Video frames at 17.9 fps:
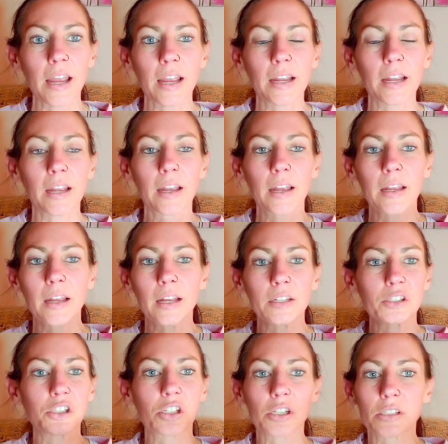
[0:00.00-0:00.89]
It
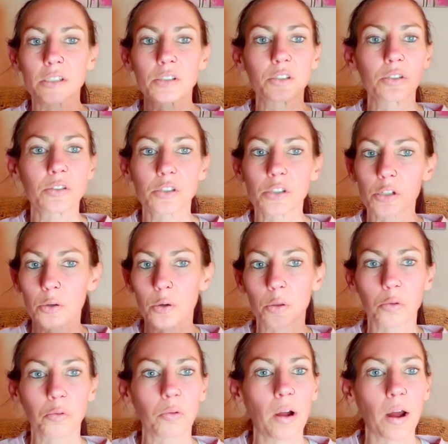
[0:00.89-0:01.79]
is just
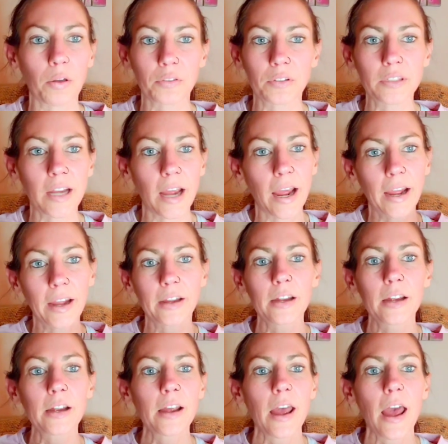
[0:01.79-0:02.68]
do it throughout the
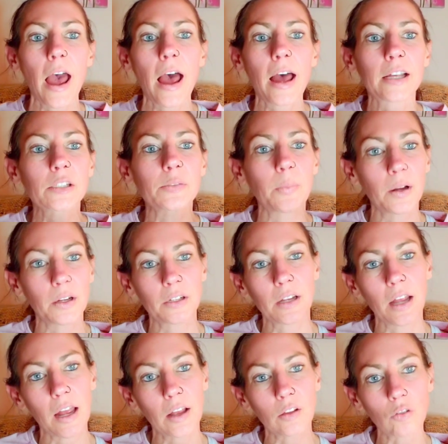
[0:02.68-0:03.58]
day as
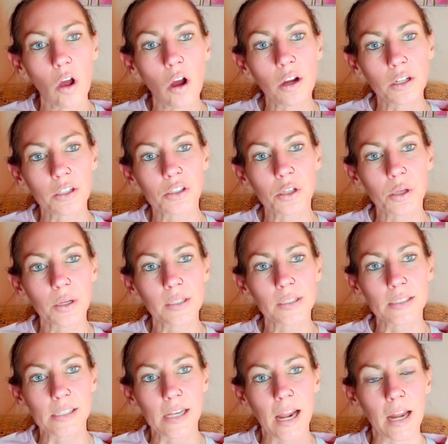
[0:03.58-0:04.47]
long as you
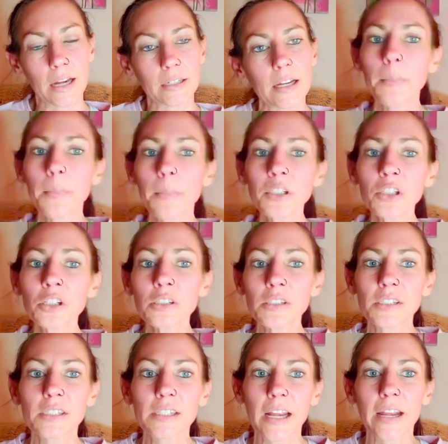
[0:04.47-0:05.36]
can stand. Let me
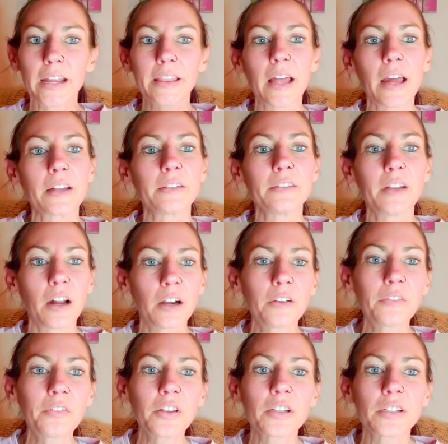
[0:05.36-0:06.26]
just say that
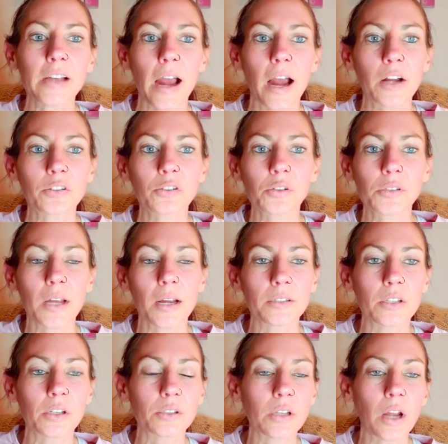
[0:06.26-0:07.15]
none of these
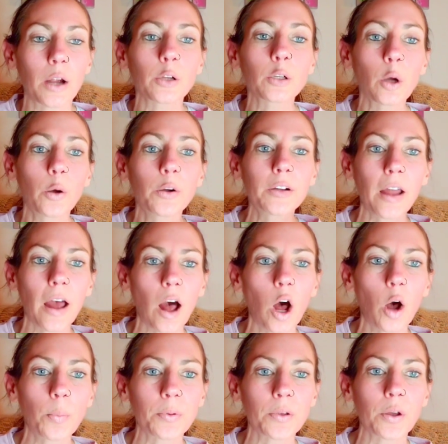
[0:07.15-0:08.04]
exercises are going to
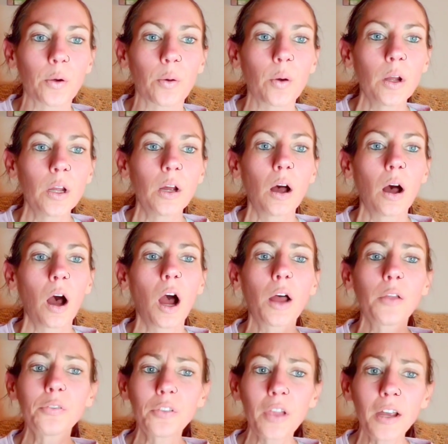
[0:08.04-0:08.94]
help you
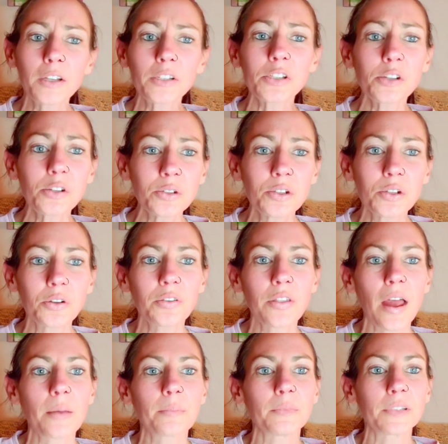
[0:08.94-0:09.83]
unless you do
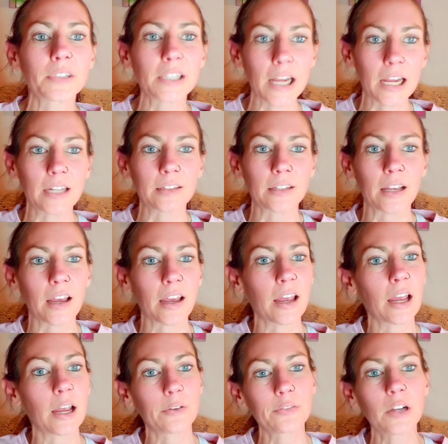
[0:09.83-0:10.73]
them
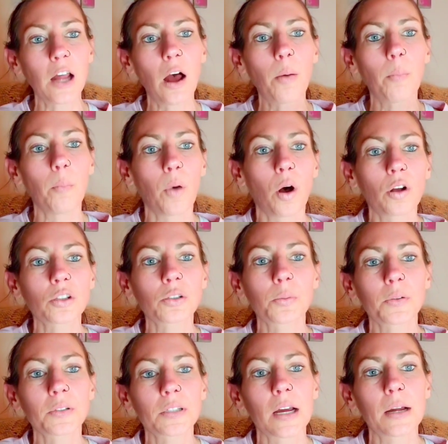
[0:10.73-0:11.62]
daily, if not
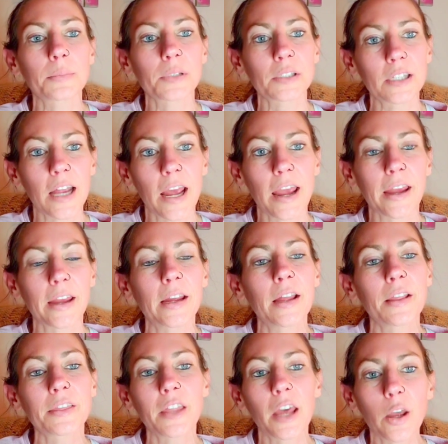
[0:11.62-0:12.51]
multiple times a day.
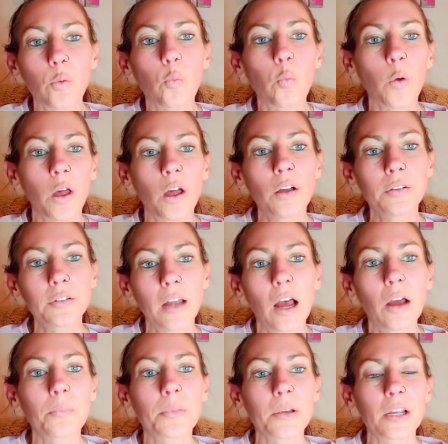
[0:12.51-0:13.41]
They will
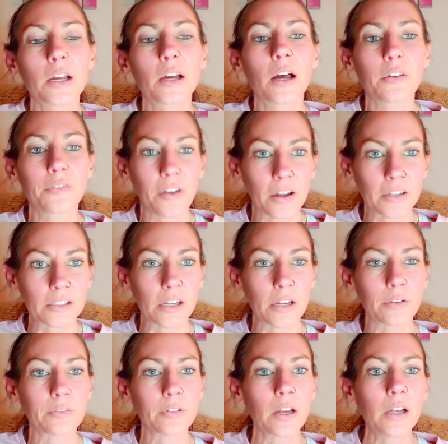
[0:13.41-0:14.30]
not be
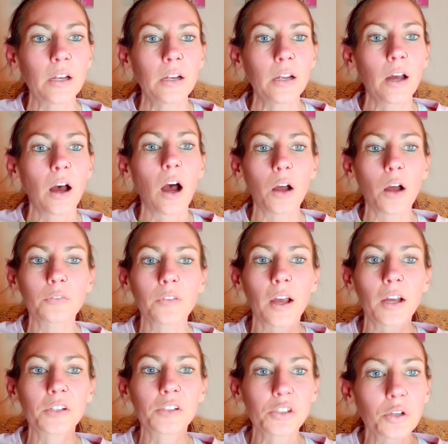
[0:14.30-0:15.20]
effective
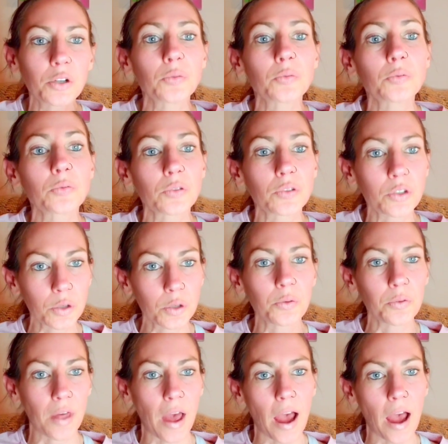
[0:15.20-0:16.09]
unless you
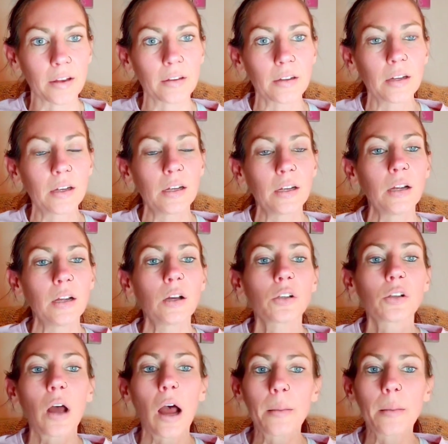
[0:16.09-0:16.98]
do that.
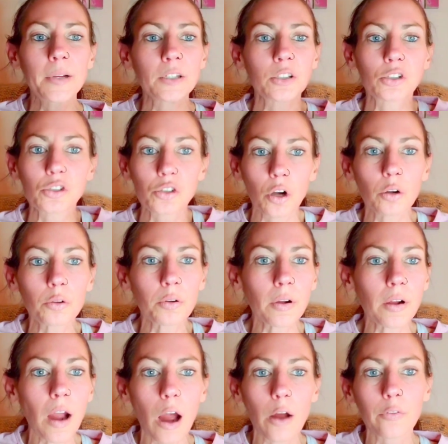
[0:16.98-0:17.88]
I mean,
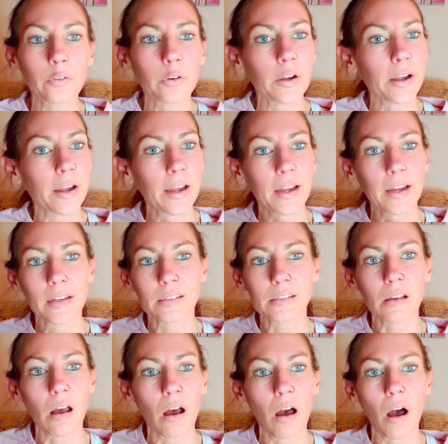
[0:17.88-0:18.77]
stroke recovery
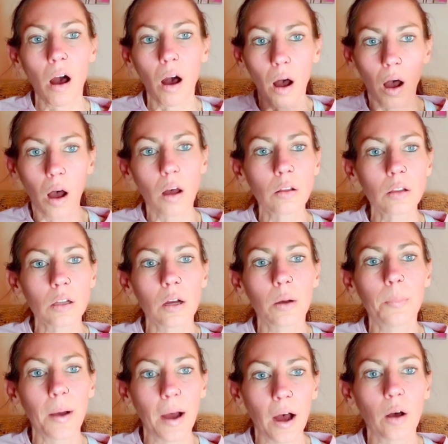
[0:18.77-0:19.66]
is all
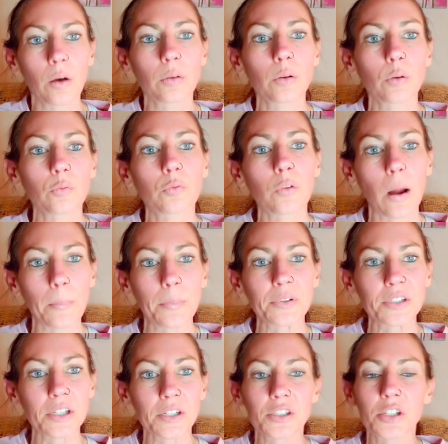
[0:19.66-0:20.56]
about
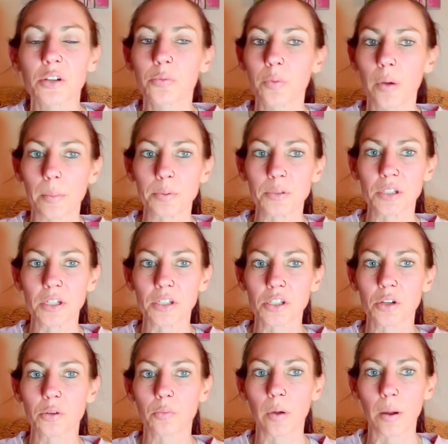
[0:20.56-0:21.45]
repetition,
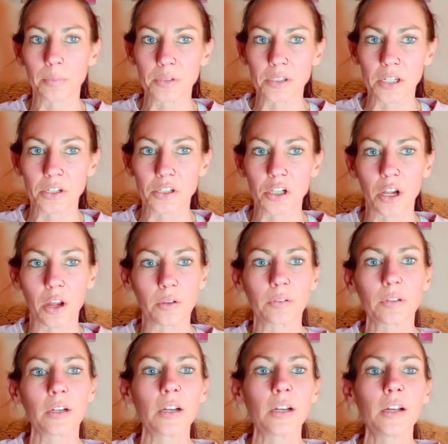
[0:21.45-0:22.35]
repetition,
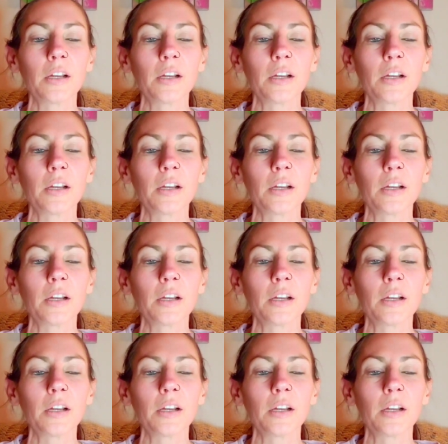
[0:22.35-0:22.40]
repetition.